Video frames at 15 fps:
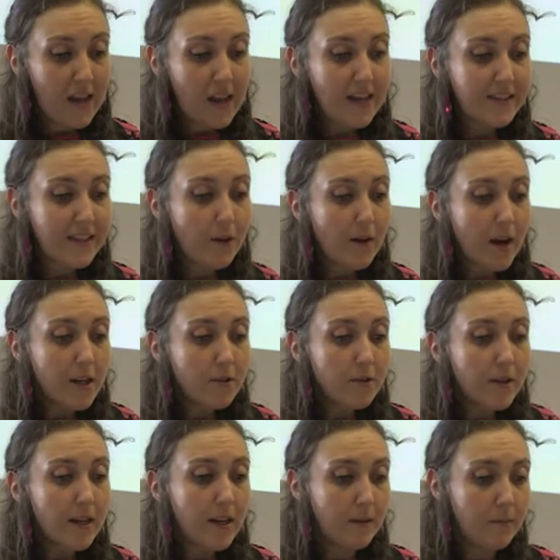As they
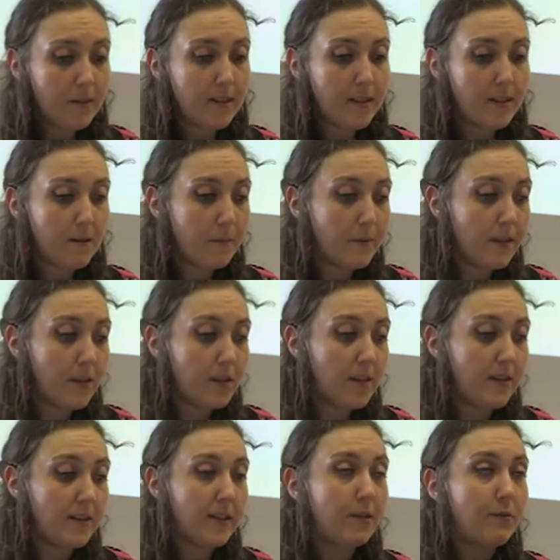gradually come to see their
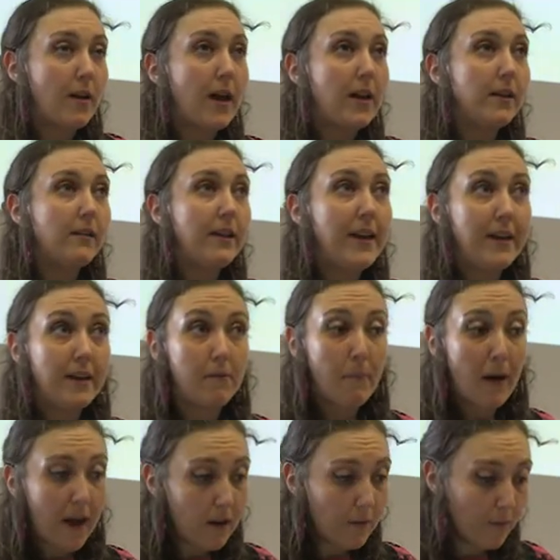positions as radically
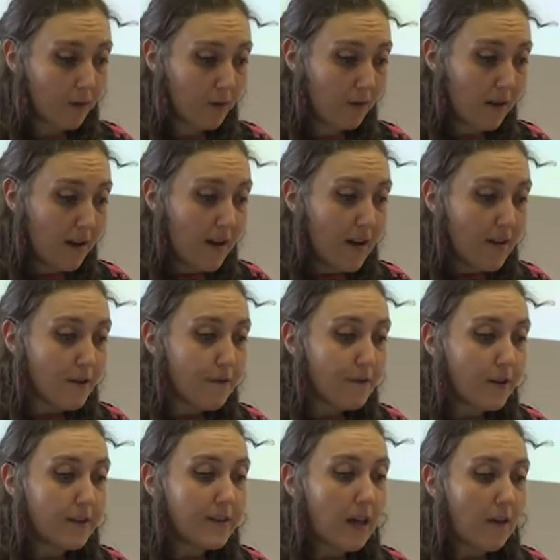incompatible, their
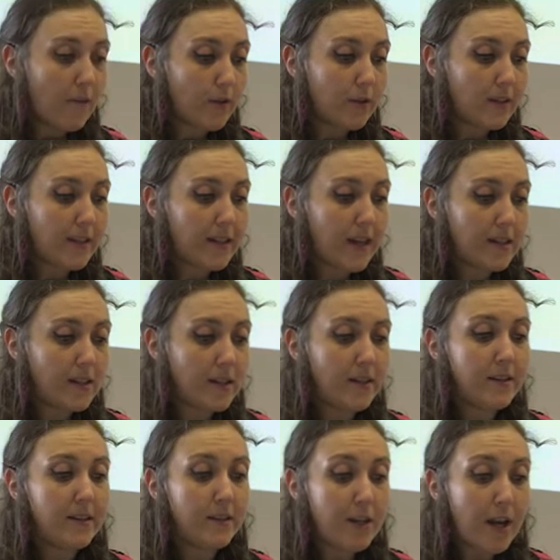philosophical
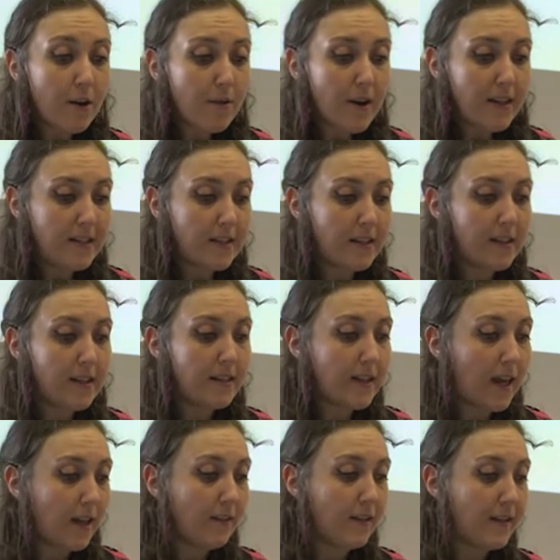discussion degenerates into the
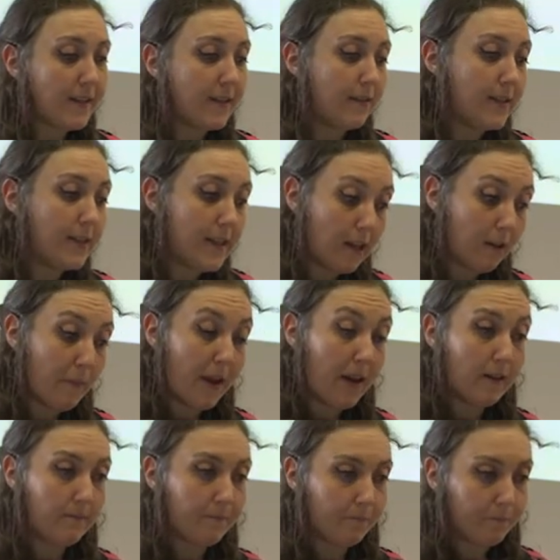silence of
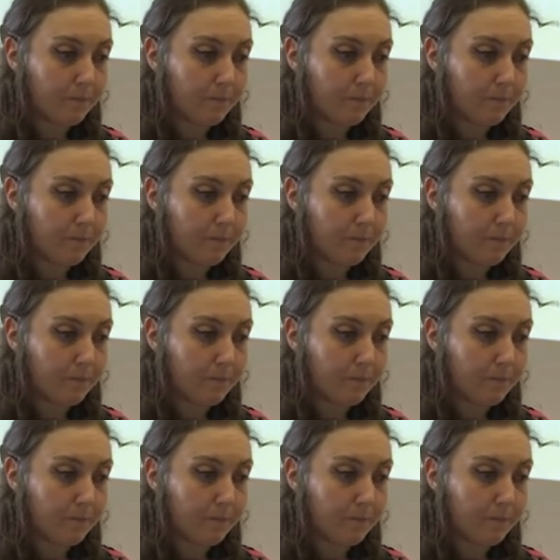stalemate.